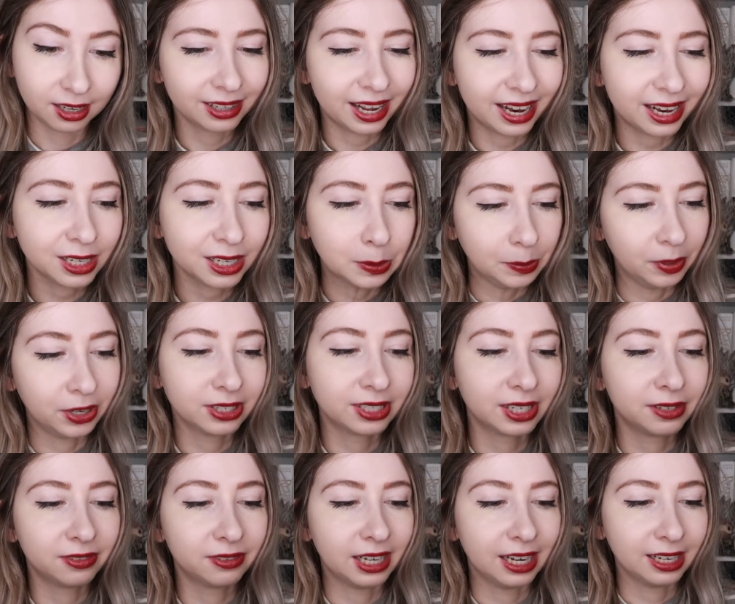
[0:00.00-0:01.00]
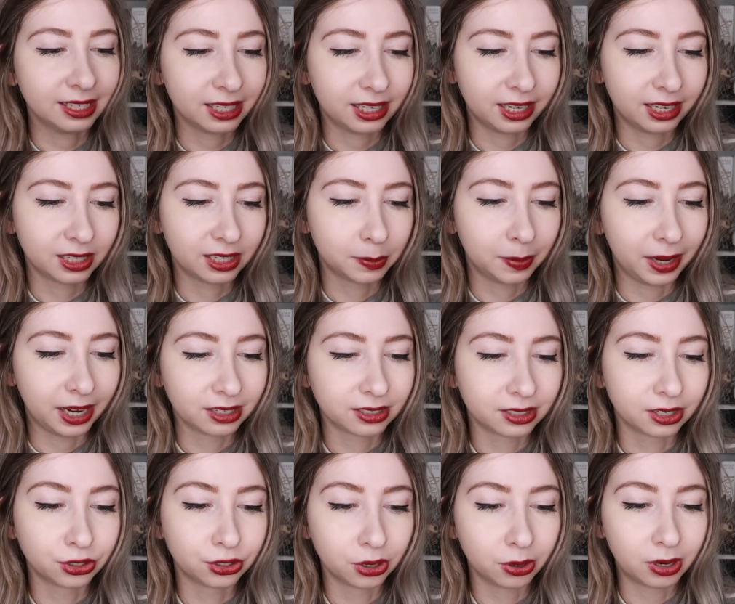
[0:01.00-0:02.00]
The last person Vanessa
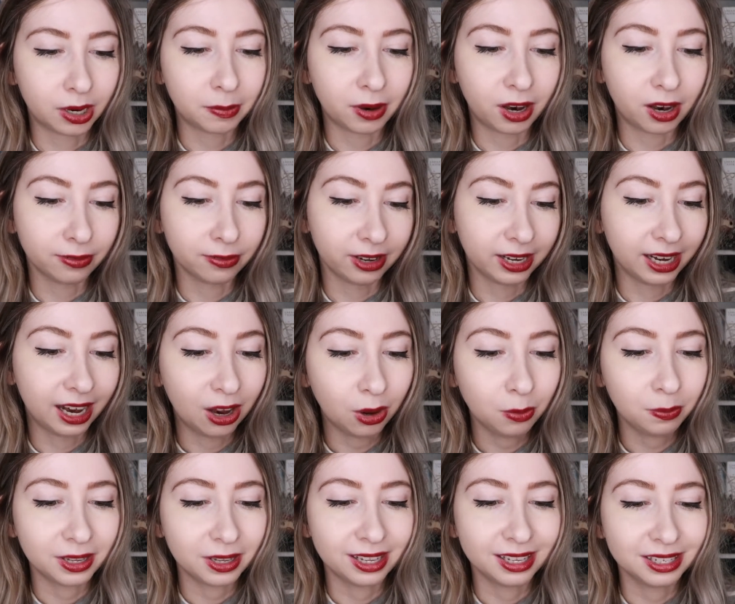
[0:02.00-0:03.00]
expects to show up offering help